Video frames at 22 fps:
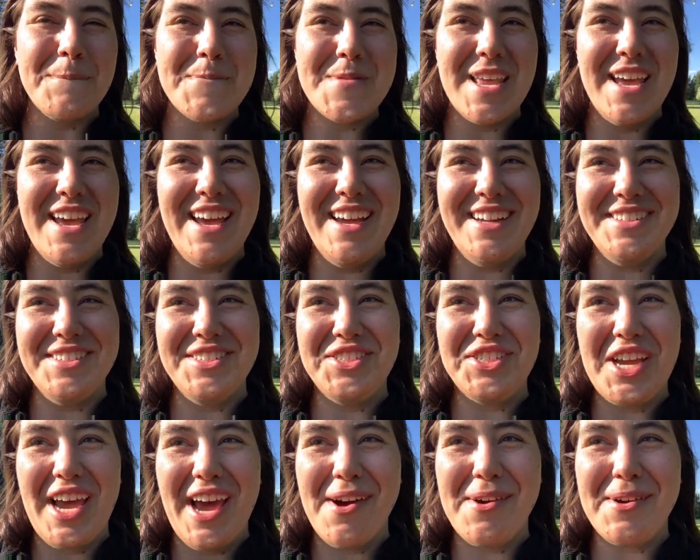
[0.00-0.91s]
And
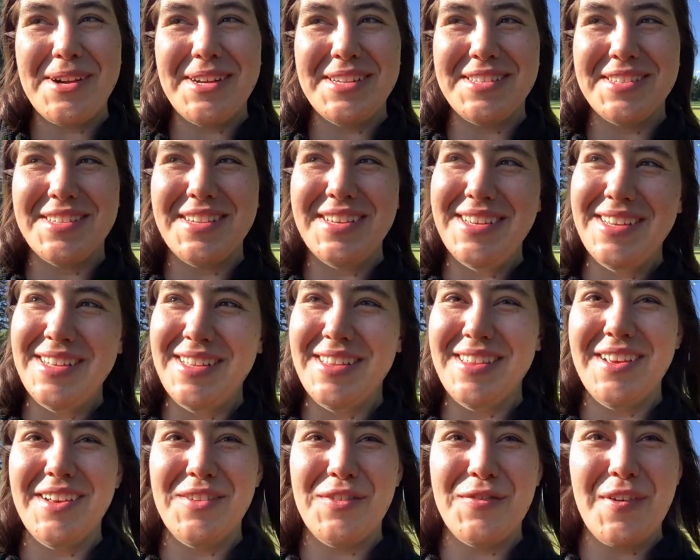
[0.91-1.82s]
showers,
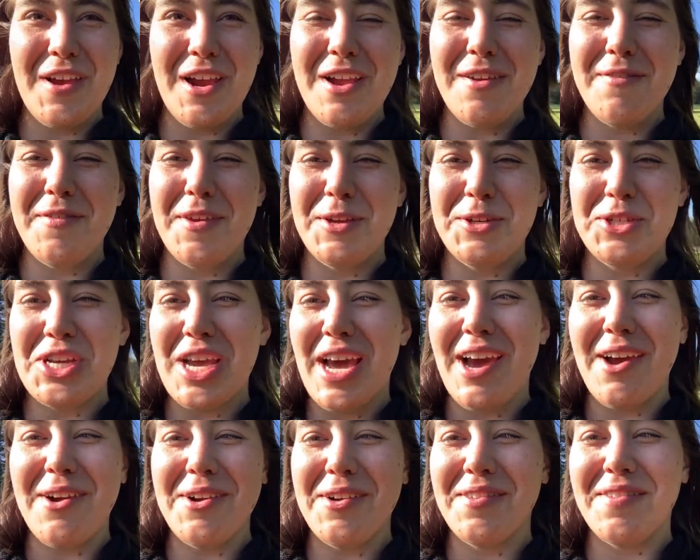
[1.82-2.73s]
there's very few
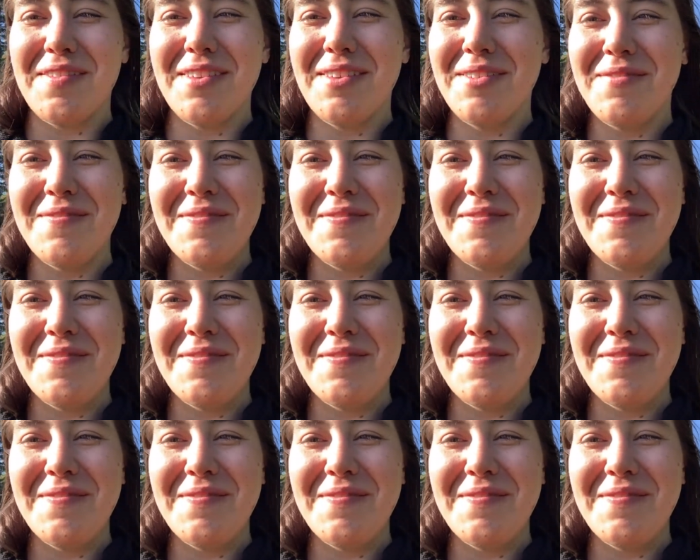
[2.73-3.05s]
showers.